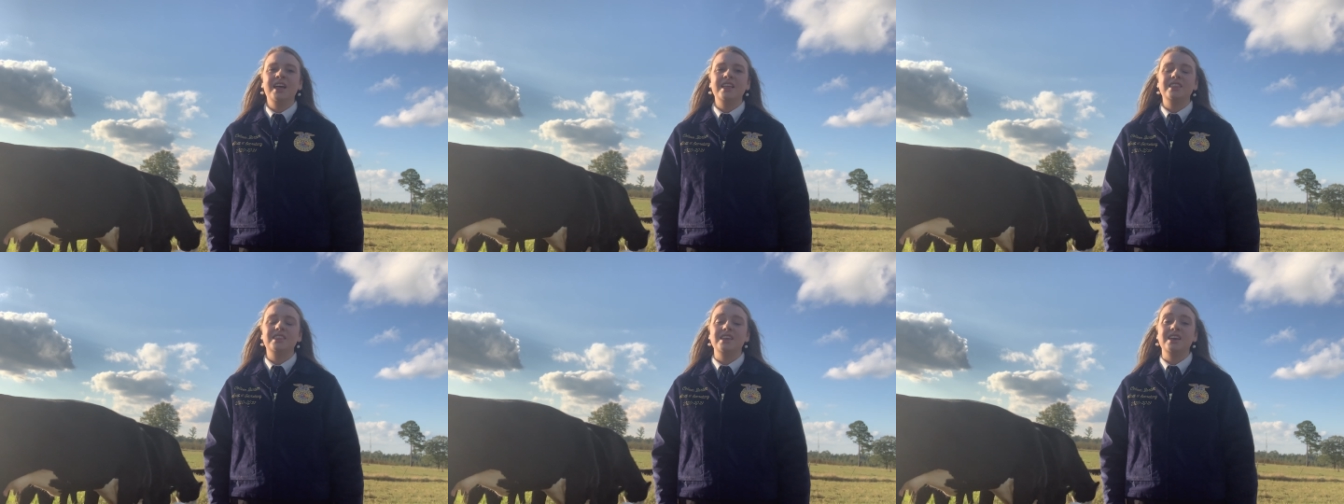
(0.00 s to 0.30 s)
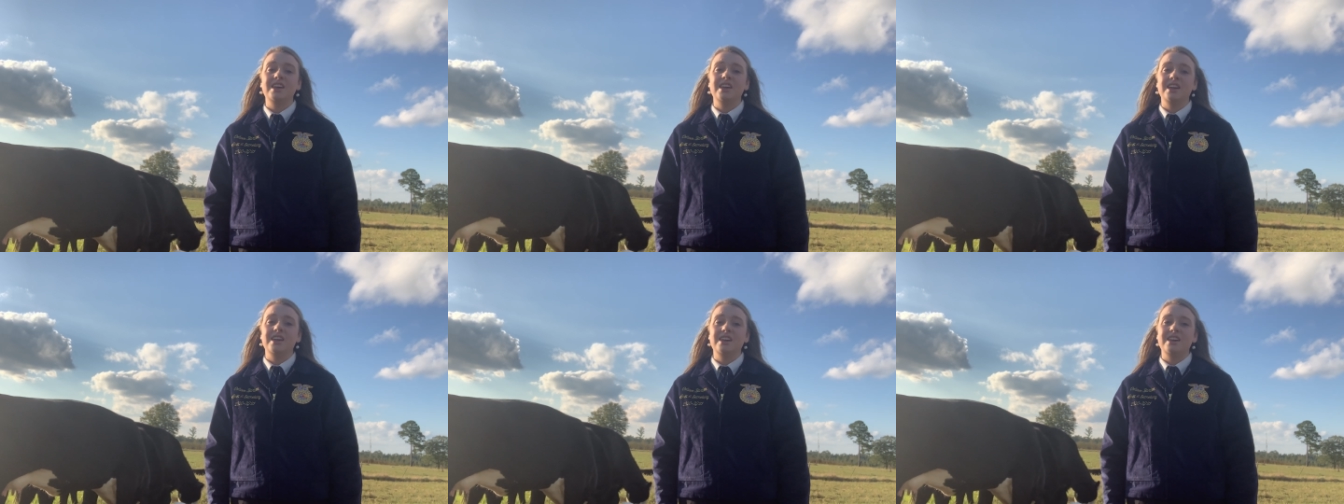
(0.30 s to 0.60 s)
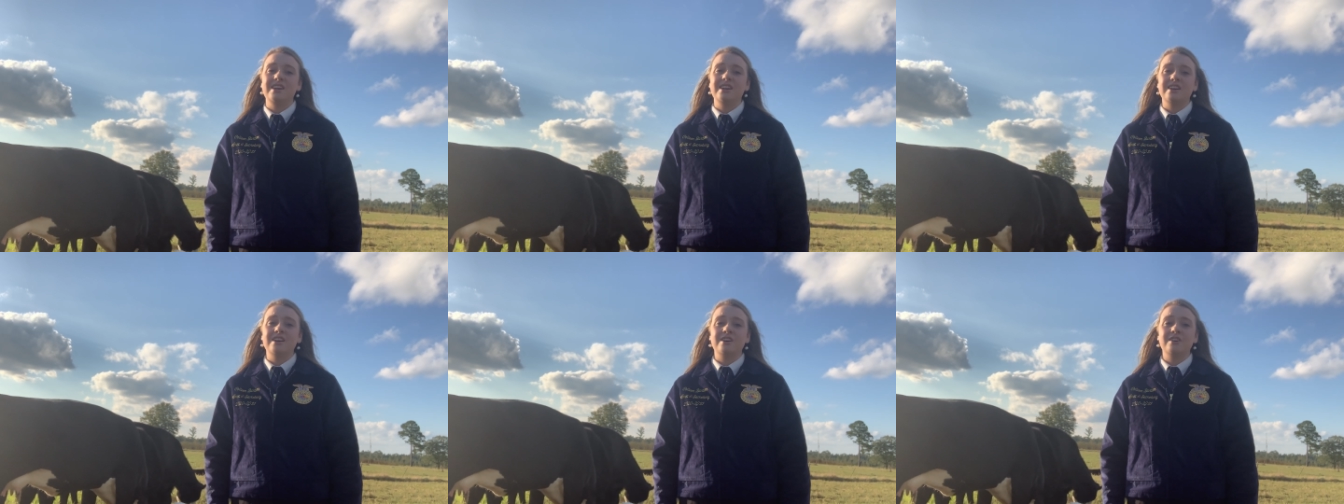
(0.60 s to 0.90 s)

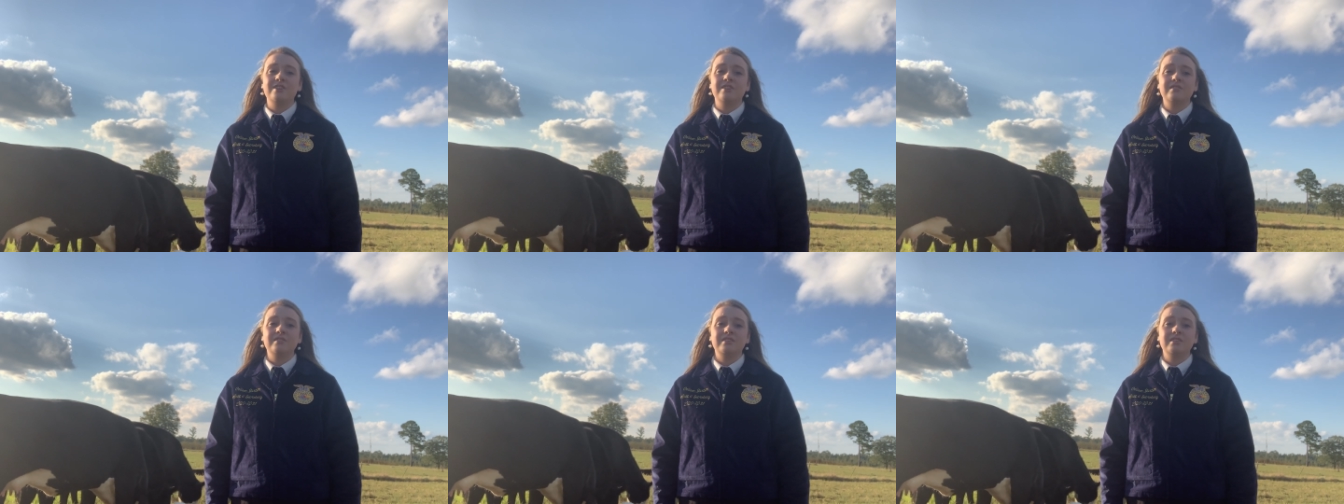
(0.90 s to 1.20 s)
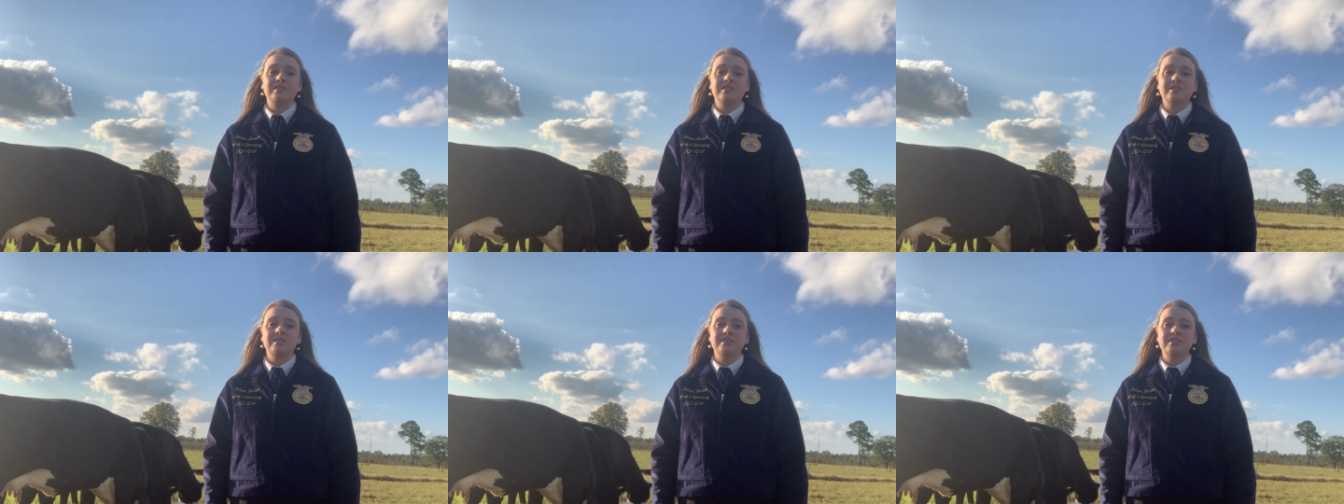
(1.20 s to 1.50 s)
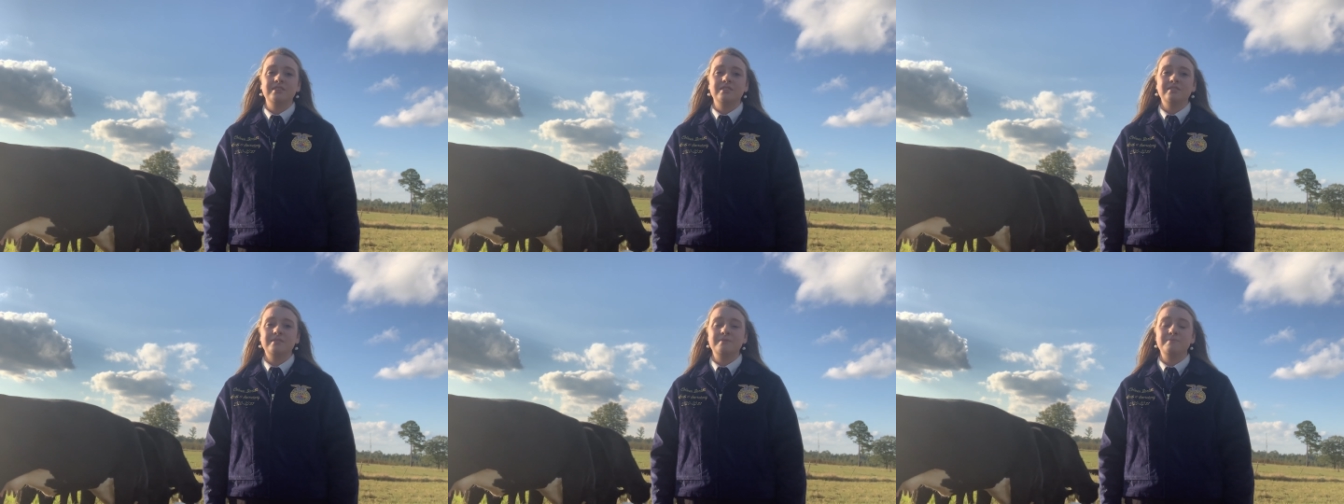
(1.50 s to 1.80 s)
The
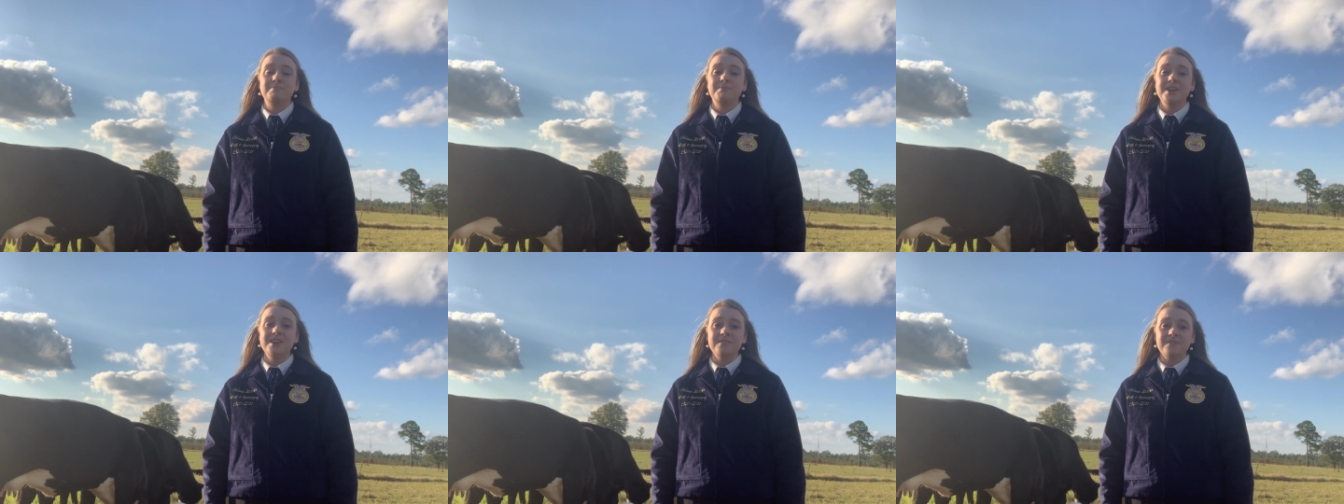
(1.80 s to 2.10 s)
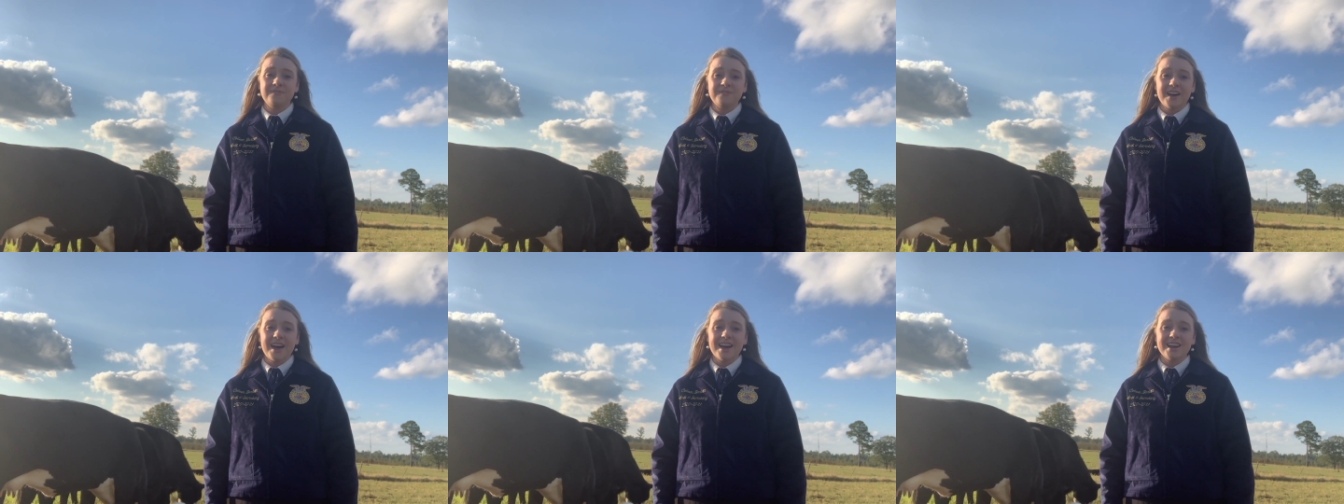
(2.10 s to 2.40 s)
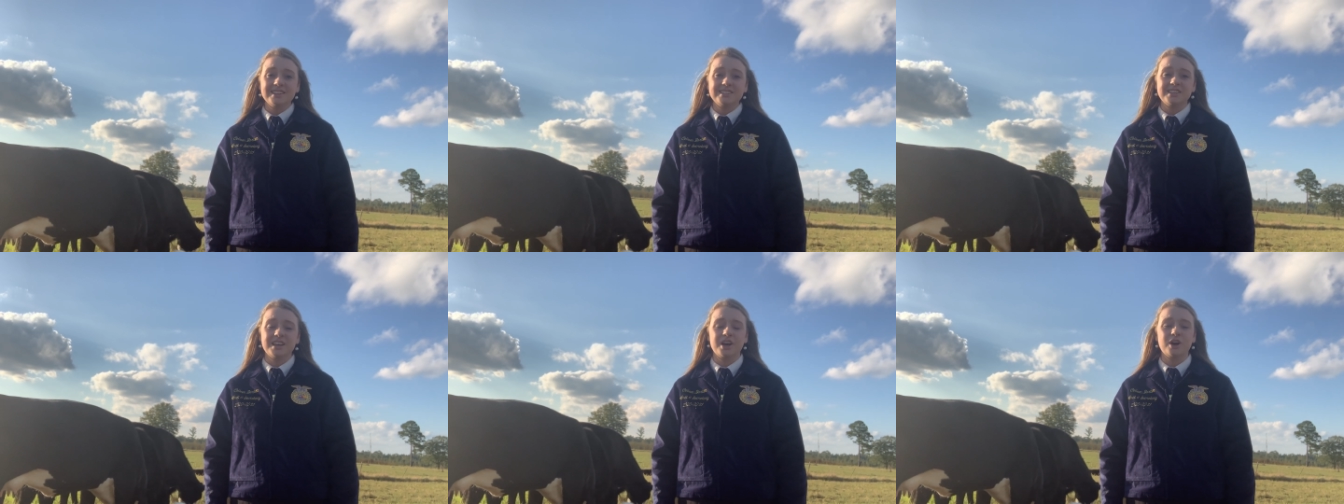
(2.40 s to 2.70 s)
beef
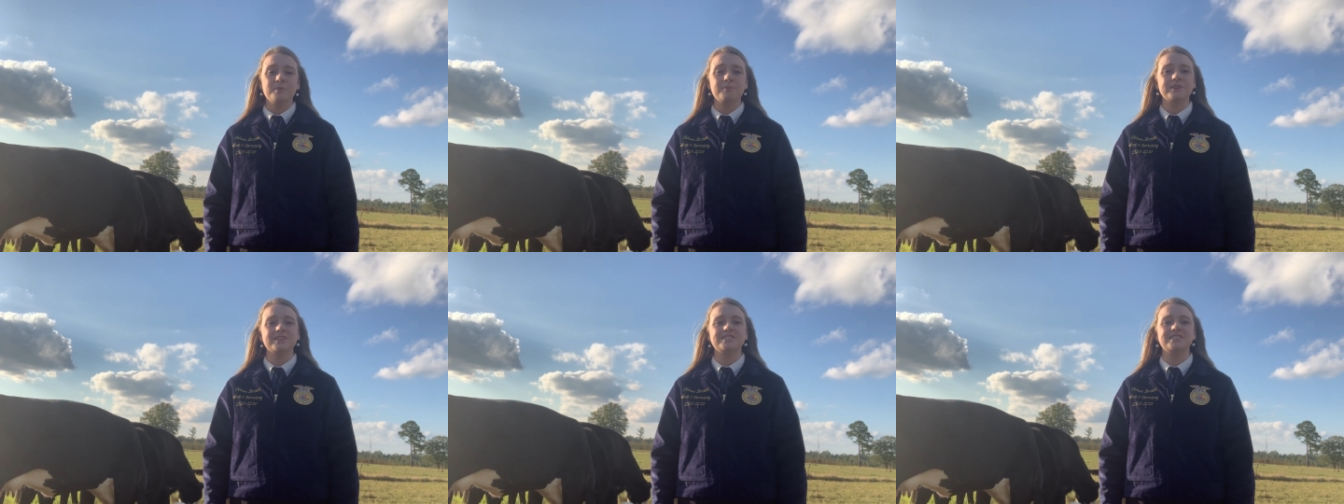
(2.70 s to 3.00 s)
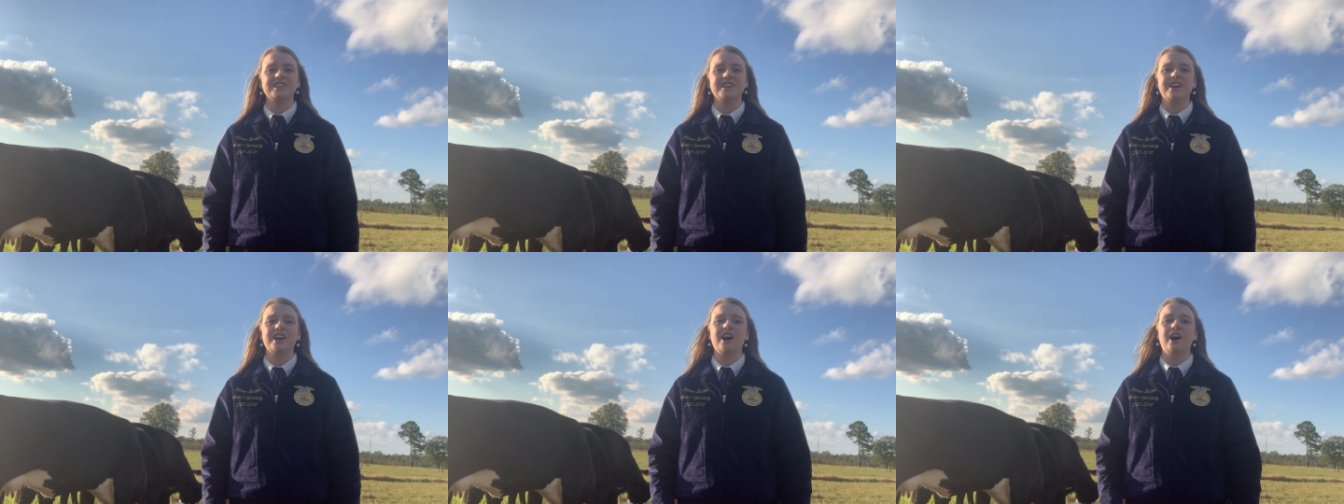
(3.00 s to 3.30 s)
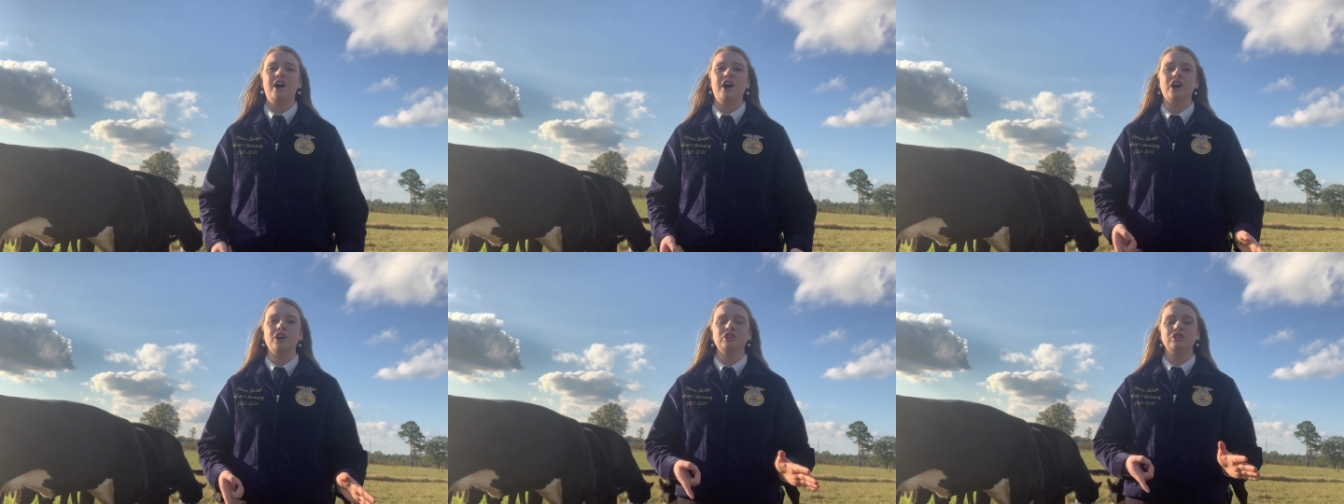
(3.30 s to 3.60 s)
fats help us to get our